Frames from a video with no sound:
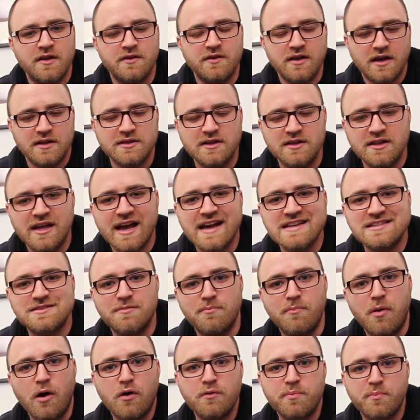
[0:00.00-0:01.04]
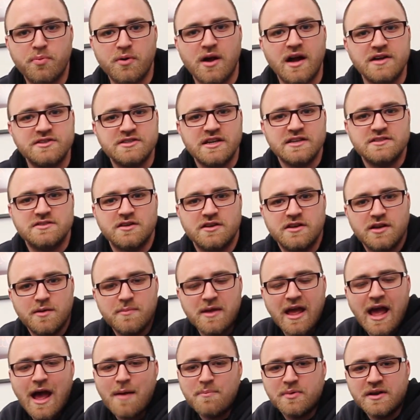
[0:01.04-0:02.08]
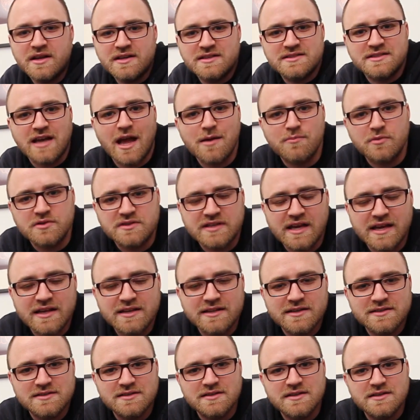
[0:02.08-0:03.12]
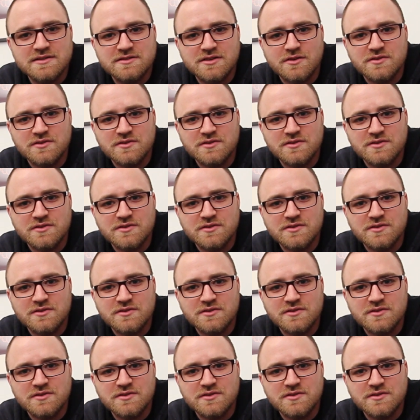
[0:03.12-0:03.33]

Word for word: Nonetheless, both projects are gonna be happening simultaneously.